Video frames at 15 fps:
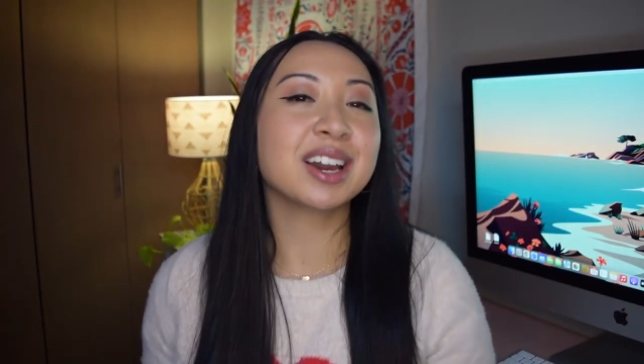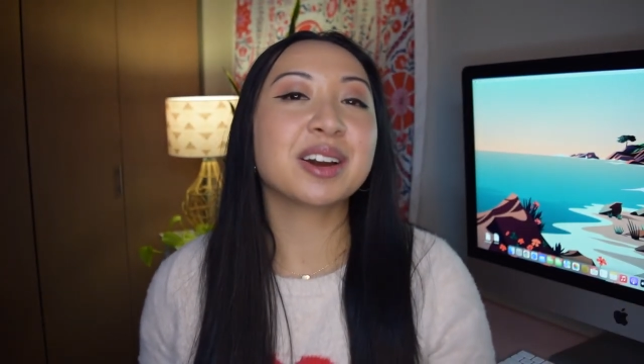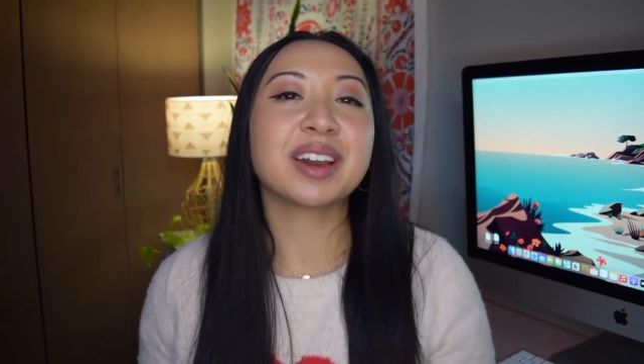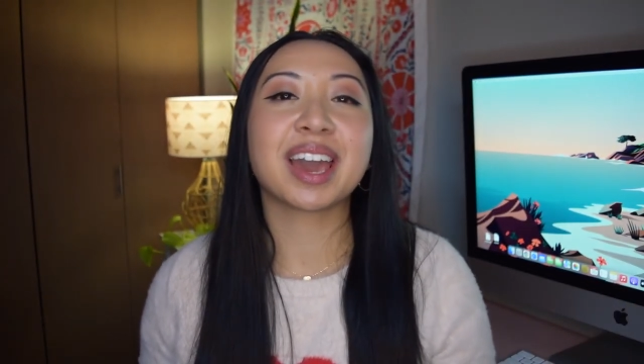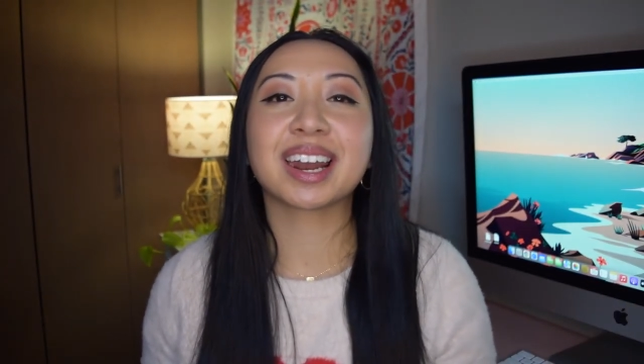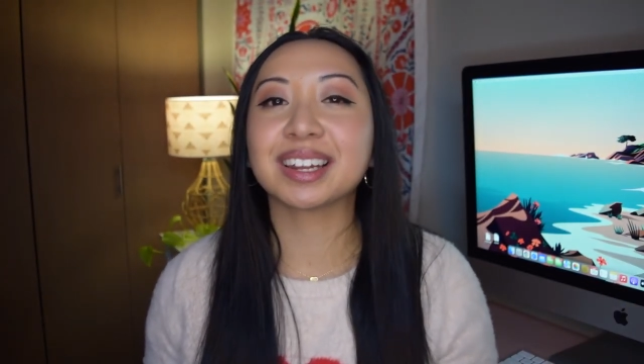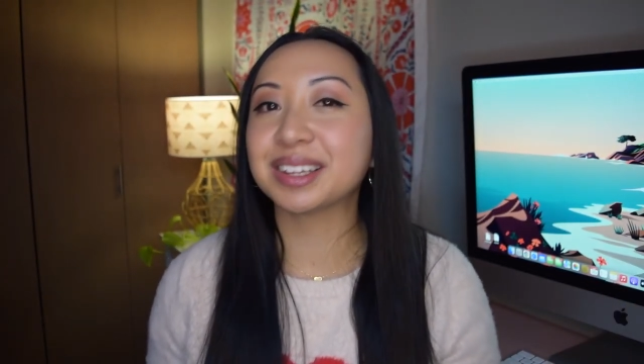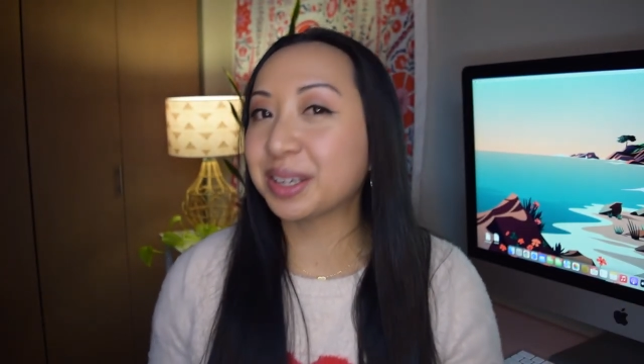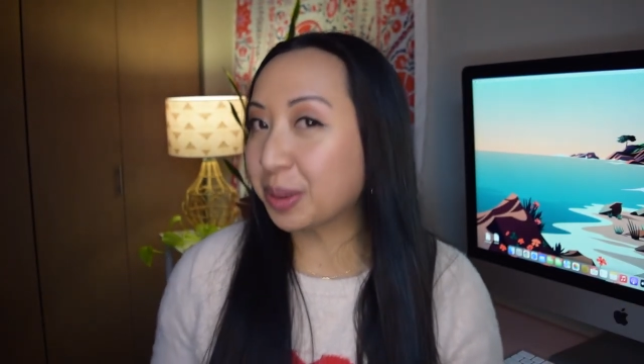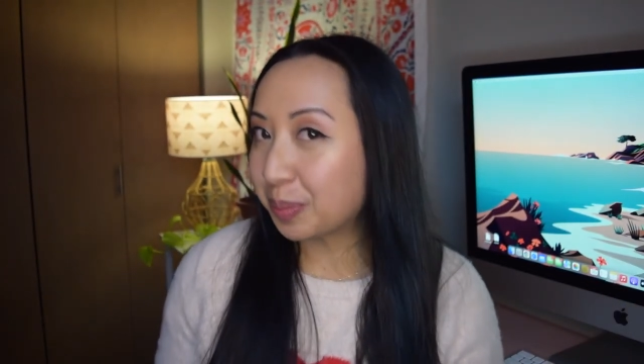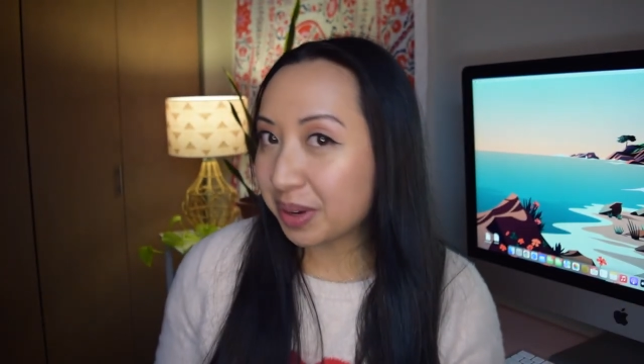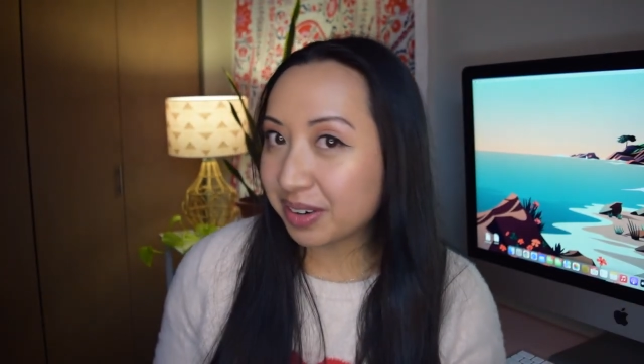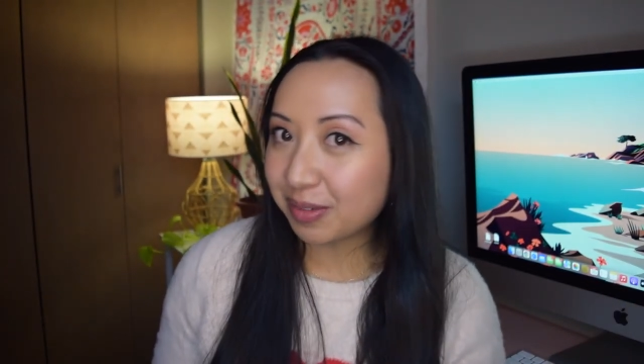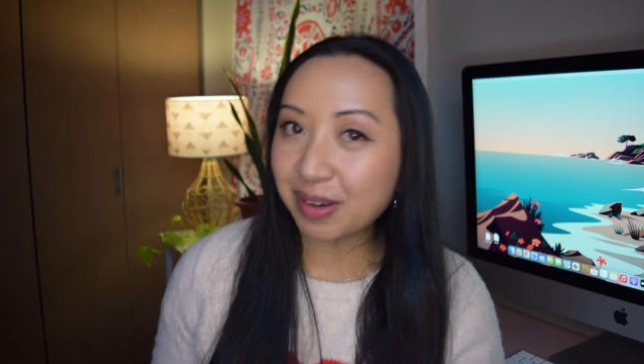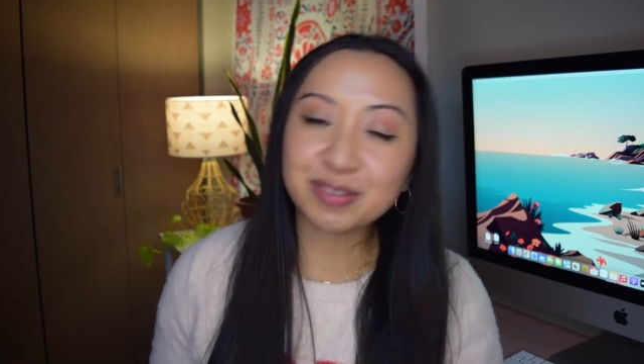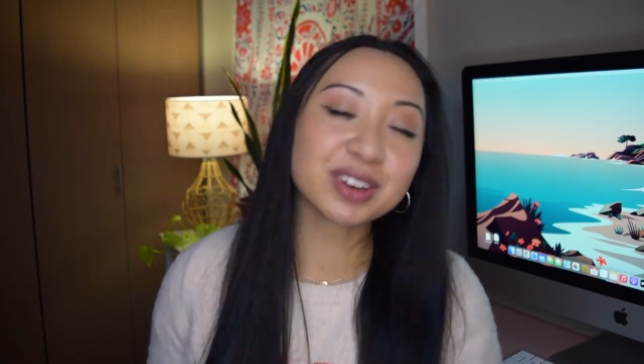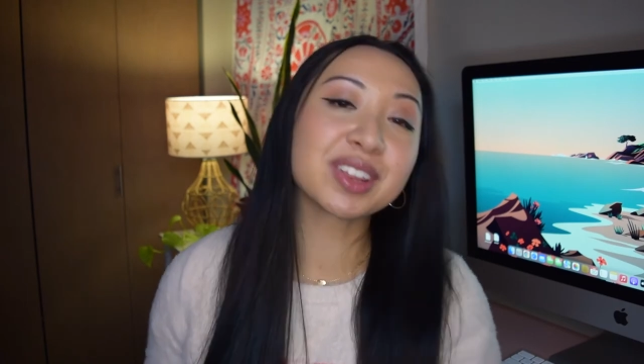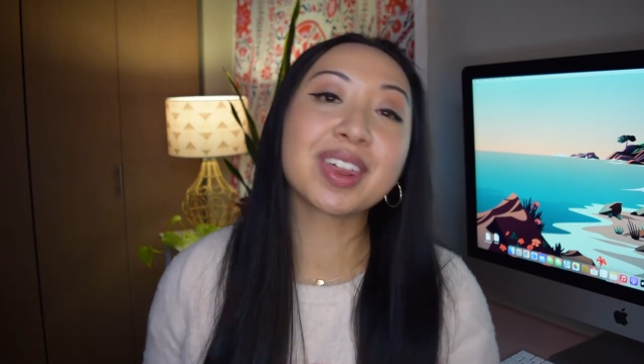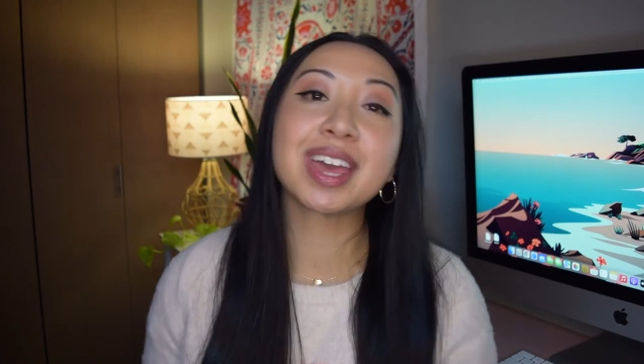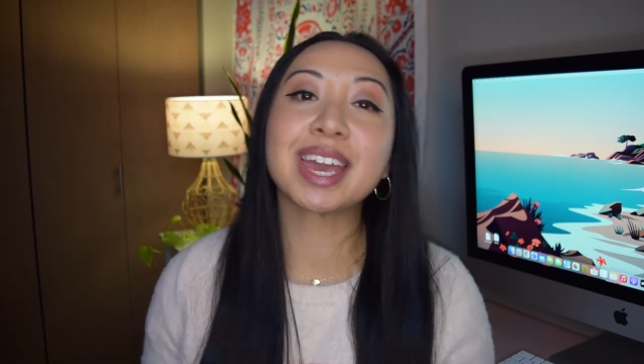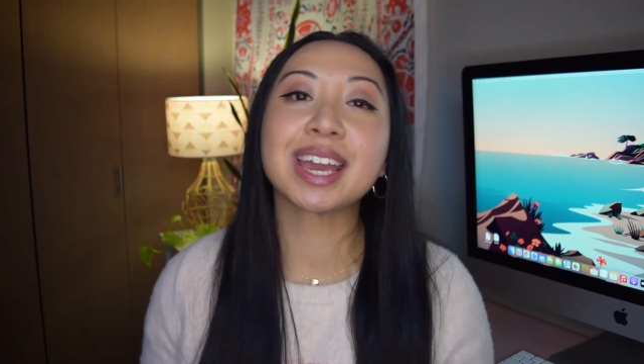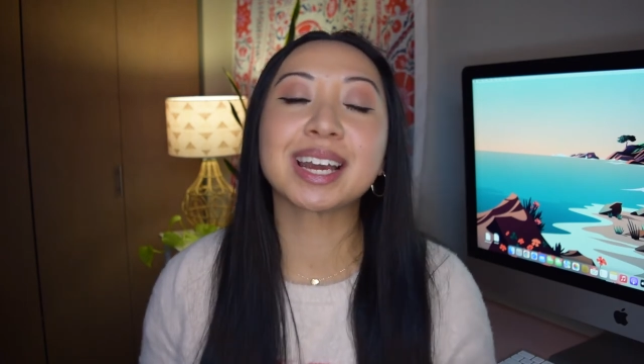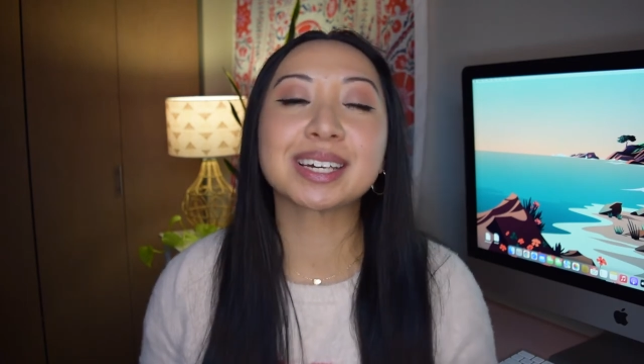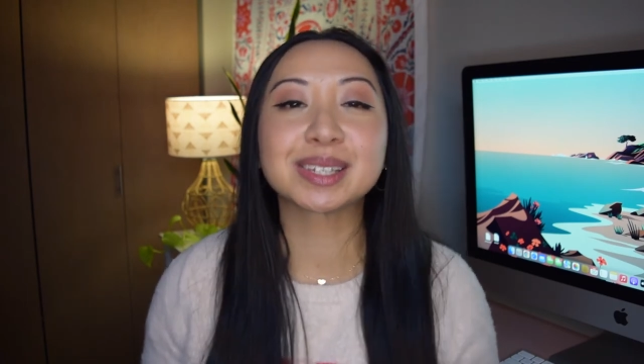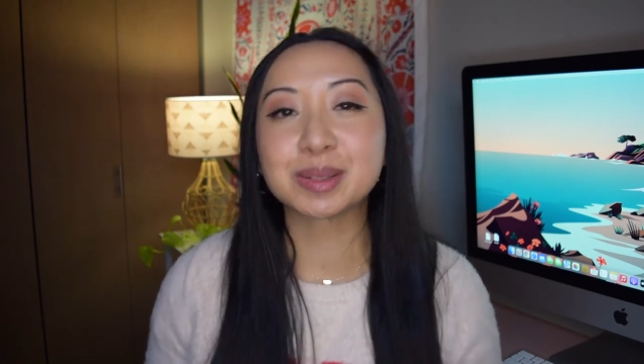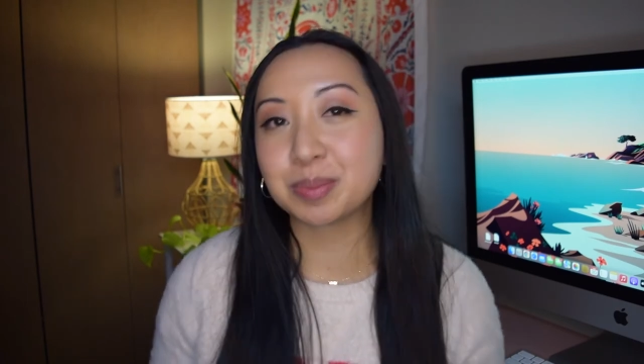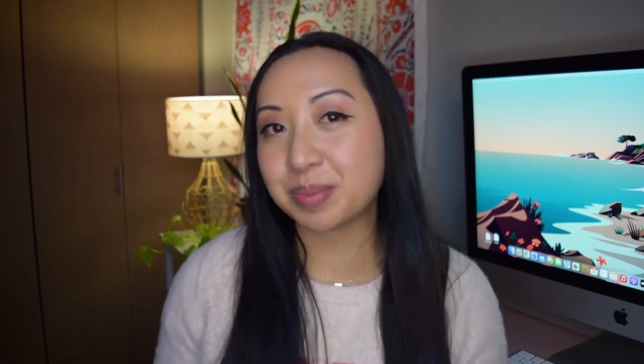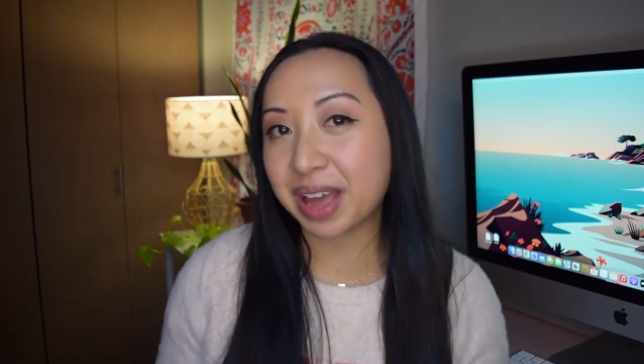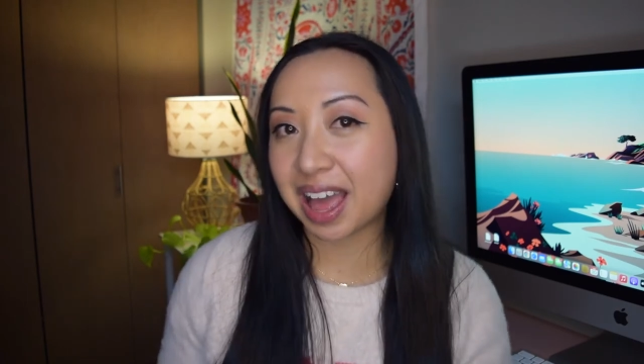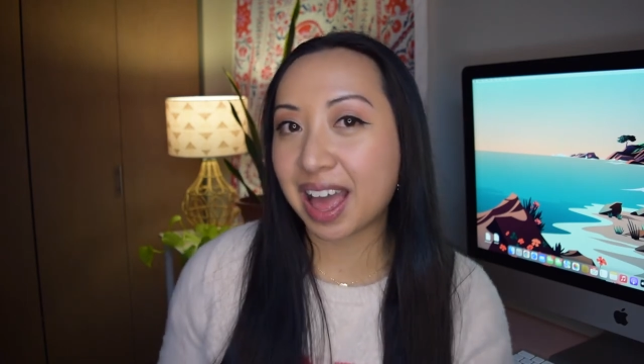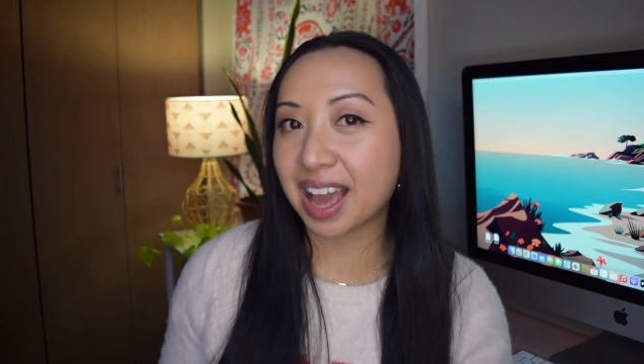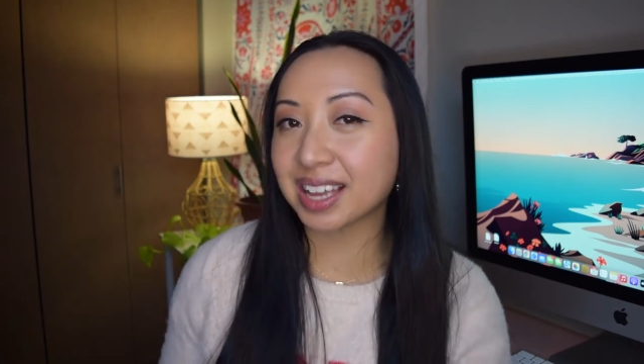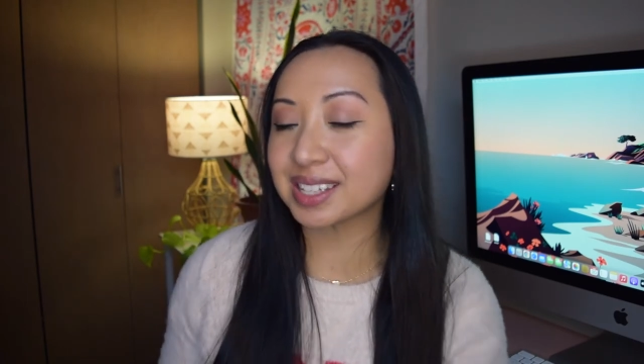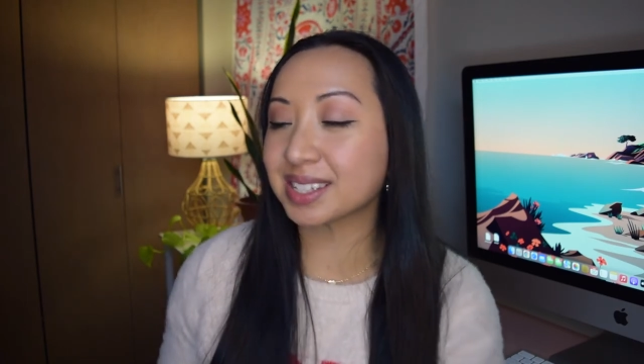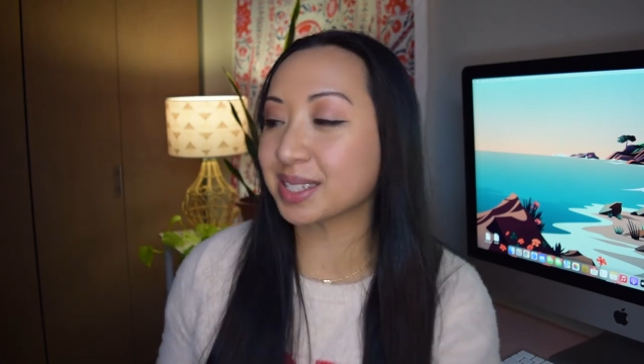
Had a little bit of everything, some bags,